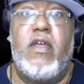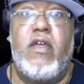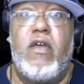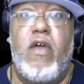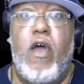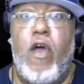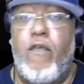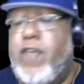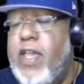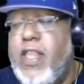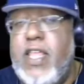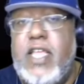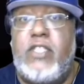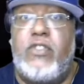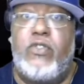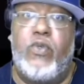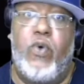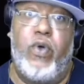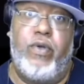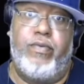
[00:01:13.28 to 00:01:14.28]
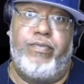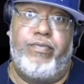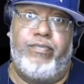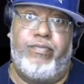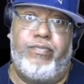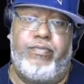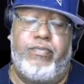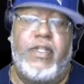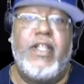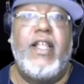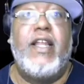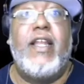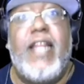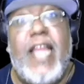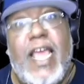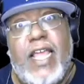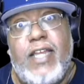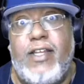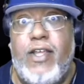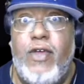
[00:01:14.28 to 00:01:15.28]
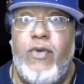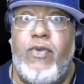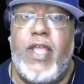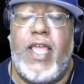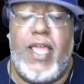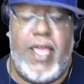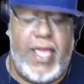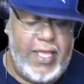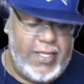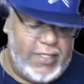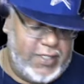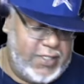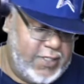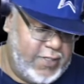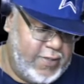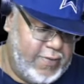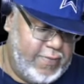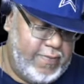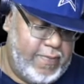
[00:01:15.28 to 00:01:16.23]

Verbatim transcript: of any sort. Let's do this.